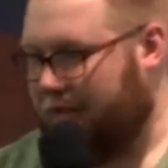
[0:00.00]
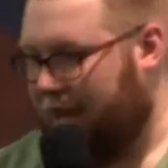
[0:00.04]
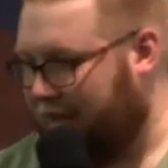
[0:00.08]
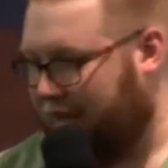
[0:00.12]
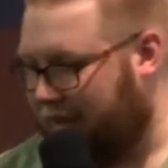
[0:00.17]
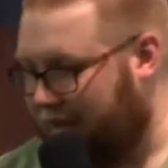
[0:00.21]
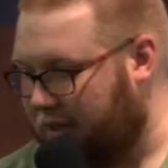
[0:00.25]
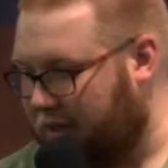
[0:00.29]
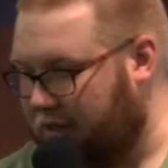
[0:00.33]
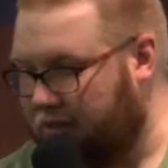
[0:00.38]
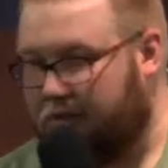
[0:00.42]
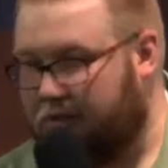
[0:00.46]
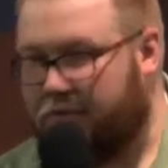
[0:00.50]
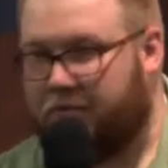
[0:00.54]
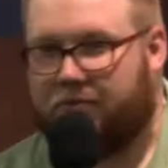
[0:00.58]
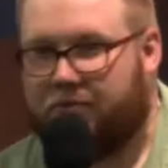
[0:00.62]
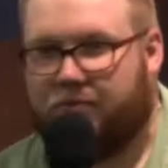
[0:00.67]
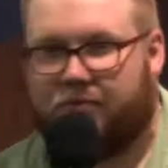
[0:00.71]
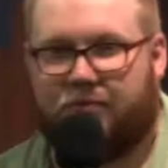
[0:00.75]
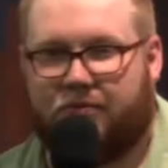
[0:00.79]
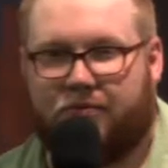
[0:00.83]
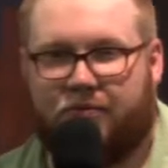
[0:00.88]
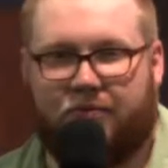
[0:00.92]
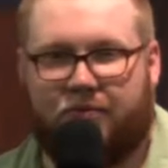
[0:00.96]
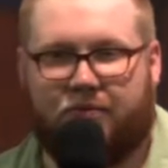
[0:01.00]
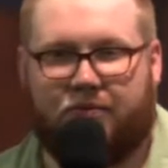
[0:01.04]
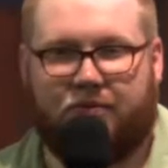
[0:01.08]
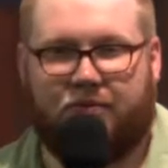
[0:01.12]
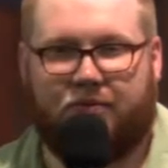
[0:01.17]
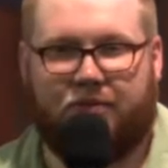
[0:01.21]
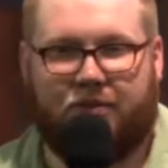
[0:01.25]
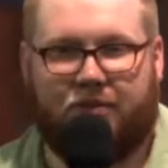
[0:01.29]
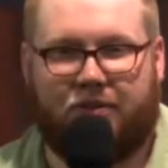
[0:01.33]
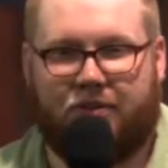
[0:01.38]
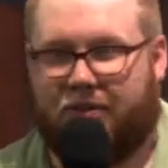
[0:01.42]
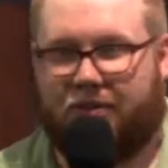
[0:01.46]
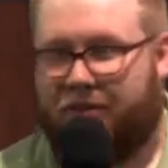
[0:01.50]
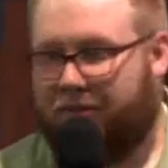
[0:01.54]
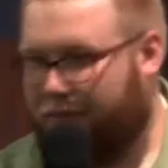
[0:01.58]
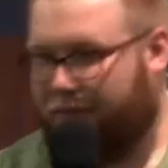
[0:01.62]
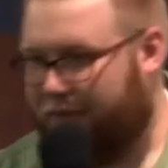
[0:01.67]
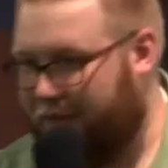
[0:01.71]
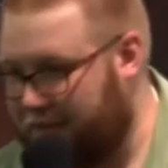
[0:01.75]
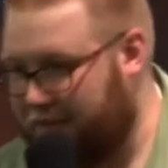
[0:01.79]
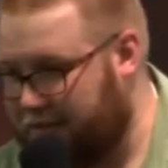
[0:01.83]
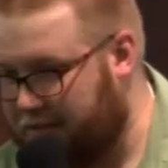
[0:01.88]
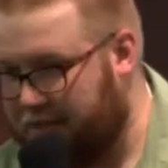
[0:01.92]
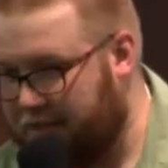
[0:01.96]
Take it
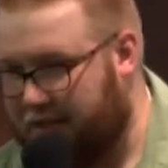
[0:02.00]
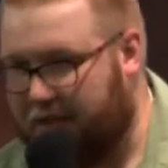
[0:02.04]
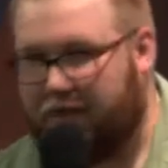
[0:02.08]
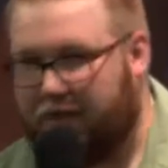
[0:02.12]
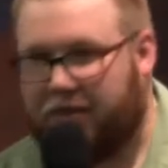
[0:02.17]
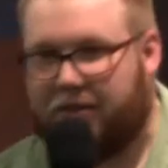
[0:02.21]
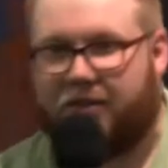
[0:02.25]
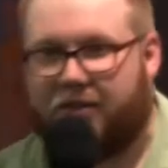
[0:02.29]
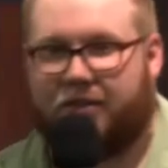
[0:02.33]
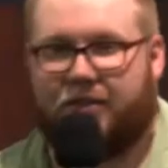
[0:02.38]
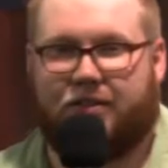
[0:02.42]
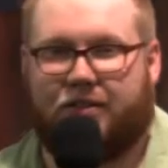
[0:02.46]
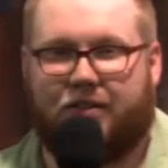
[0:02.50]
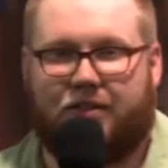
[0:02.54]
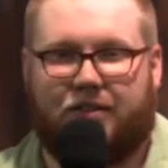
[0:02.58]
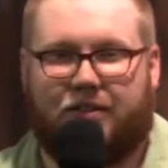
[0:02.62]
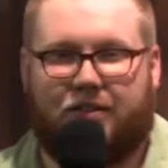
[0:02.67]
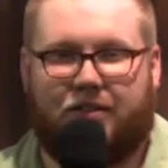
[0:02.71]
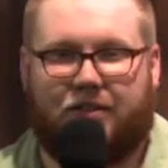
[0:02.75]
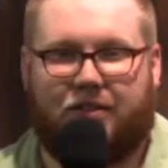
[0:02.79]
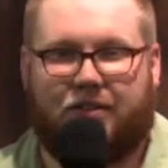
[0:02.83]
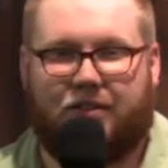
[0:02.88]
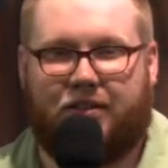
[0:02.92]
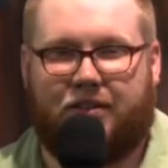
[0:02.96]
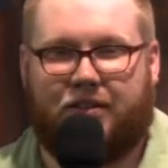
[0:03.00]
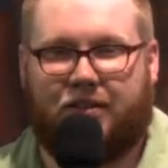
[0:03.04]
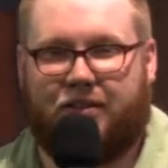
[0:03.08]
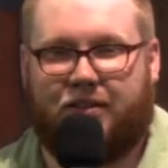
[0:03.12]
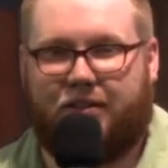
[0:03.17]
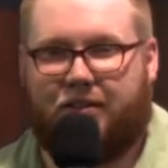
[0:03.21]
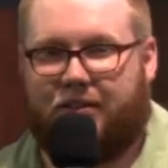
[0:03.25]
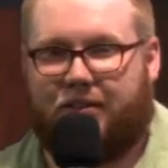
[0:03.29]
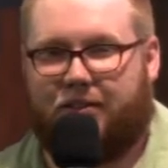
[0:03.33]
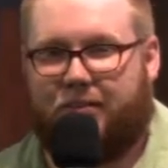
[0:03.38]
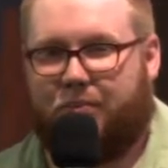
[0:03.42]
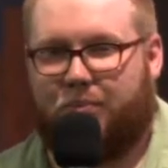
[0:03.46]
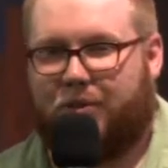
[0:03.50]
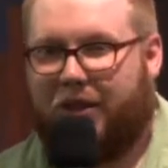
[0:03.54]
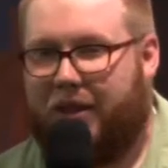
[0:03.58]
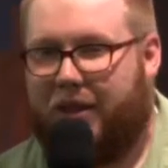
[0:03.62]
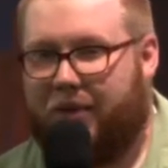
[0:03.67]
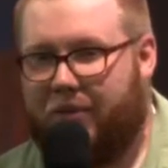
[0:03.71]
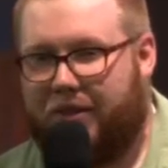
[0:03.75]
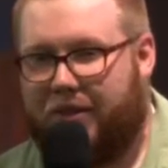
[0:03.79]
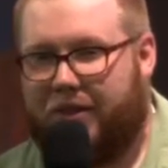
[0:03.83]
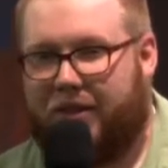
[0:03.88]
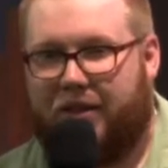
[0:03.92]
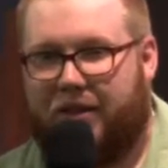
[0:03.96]
fix it,
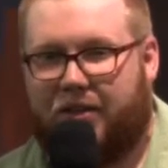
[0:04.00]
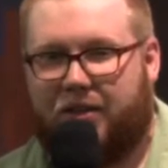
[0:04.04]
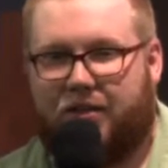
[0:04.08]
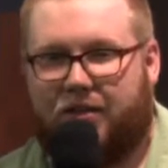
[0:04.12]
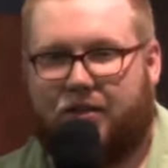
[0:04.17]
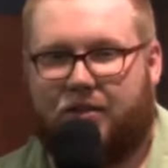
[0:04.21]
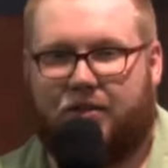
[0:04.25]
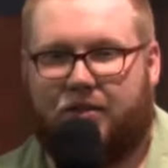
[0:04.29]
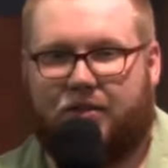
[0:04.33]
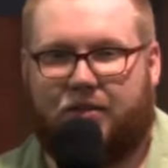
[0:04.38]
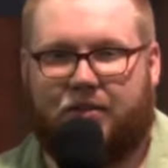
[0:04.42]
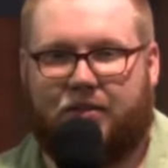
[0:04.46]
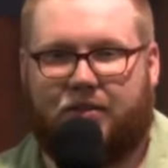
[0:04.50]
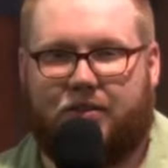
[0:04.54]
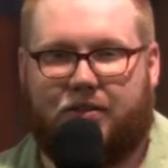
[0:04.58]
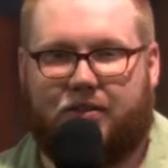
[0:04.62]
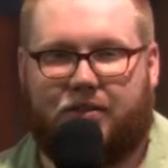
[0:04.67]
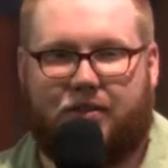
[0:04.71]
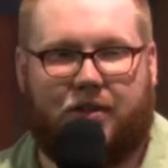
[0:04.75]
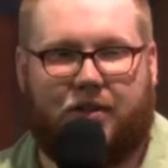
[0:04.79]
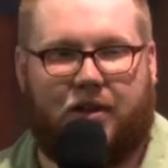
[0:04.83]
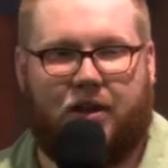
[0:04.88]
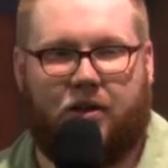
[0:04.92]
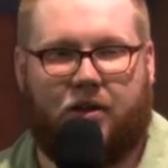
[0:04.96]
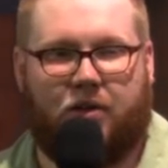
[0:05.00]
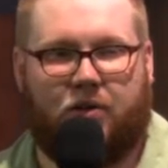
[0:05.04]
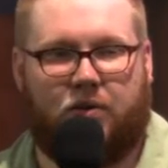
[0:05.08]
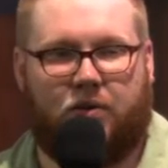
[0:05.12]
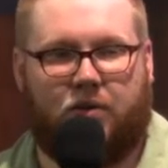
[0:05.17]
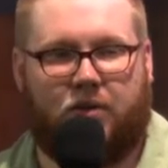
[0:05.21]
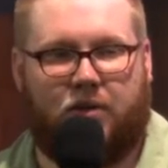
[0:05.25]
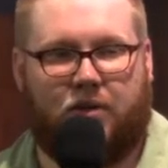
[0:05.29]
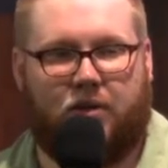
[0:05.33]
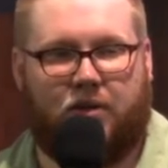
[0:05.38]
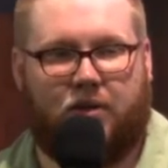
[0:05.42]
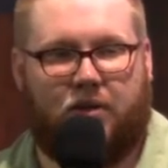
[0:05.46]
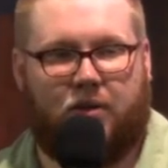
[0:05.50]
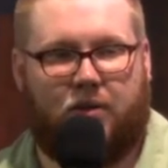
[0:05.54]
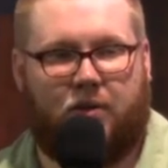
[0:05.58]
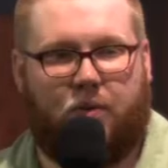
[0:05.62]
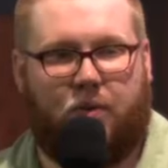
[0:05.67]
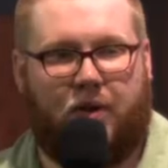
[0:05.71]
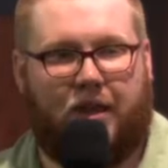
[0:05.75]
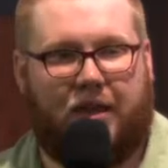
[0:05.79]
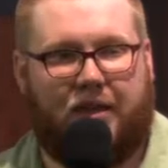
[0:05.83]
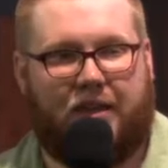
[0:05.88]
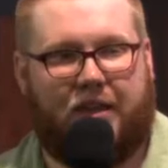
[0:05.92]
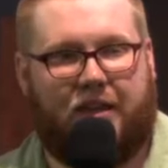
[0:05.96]
play with it. No.
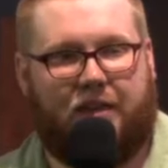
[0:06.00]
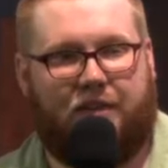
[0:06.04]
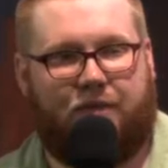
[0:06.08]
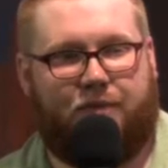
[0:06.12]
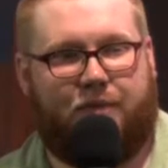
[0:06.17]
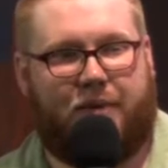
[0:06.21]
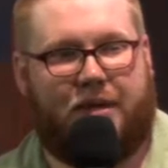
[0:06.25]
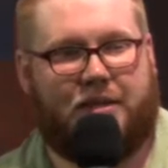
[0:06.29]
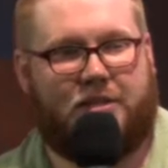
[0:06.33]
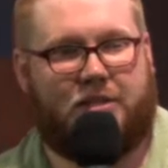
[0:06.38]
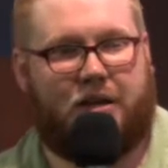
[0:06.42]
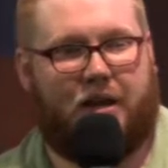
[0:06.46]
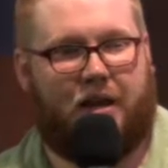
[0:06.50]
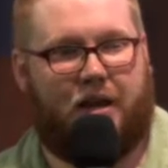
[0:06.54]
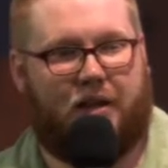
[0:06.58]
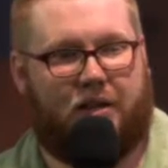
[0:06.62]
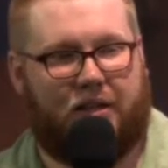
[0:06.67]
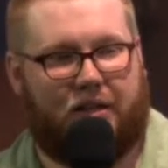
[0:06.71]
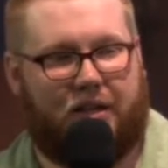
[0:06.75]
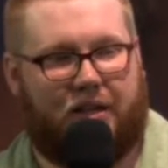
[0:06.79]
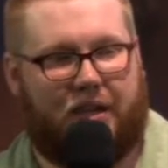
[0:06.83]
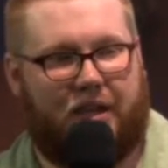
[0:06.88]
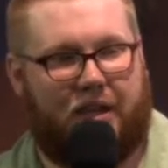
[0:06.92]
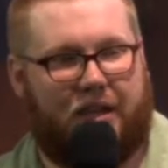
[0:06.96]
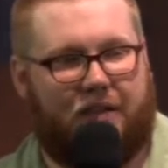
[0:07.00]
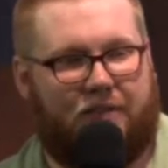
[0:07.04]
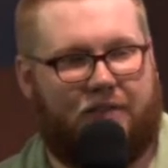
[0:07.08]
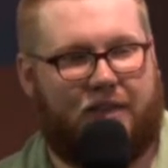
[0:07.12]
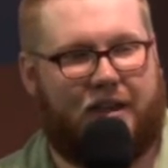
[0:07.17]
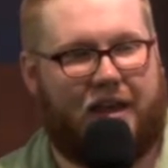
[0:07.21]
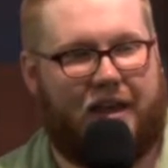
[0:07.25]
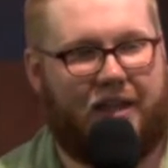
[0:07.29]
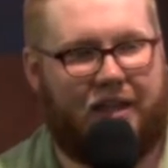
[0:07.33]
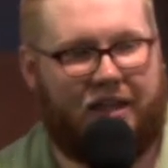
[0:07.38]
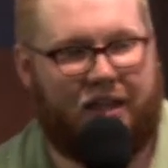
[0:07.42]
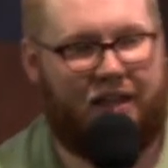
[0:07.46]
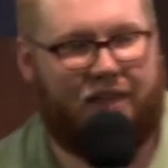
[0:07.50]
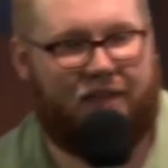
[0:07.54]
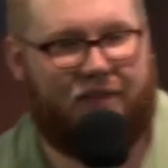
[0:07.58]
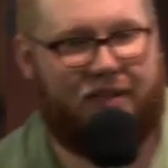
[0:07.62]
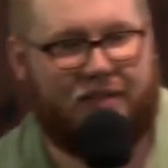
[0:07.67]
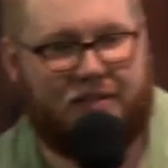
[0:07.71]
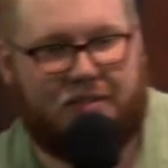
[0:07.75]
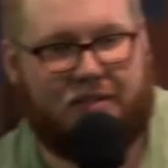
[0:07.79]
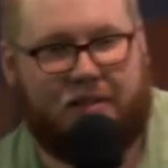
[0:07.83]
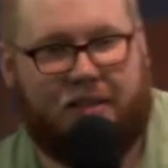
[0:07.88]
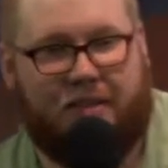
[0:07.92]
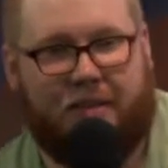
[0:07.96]
When I give my child a gift, I
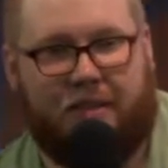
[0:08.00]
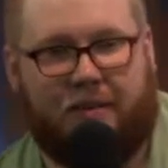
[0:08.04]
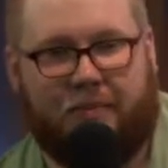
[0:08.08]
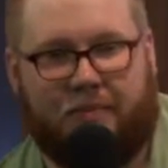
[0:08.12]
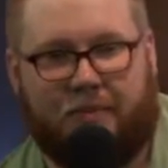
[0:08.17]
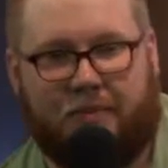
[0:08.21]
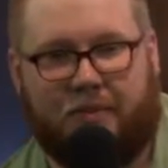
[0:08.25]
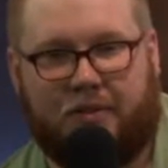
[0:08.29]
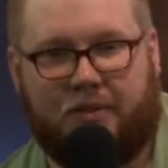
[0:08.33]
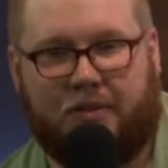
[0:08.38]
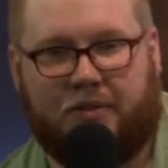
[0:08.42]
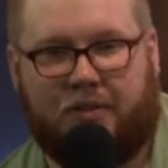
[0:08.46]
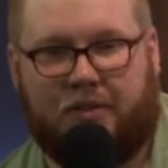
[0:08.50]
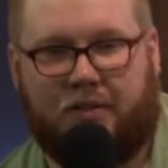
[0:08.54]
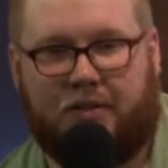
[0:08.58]
give it to them.